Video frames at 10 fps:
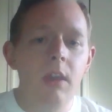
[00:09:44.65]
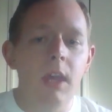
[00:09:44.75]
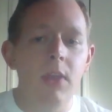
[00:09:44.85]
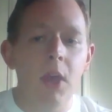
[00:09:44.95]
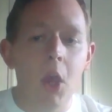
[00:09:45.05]

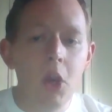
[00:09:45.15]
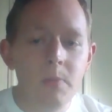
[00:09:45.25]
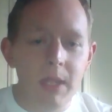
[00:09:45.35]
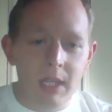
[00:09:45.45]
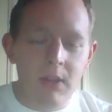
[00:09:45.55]
the
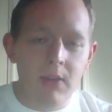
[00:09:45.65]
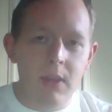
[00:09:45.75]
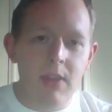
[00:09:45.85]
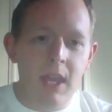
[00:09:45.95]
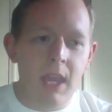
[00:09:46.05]
hope is
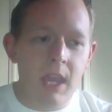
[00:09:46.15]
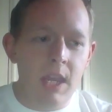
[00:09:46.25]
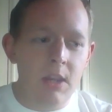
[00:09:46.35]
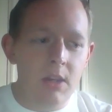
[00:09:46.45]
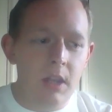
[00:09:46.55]
that
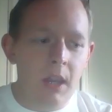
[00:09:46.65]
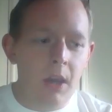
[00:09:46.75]
they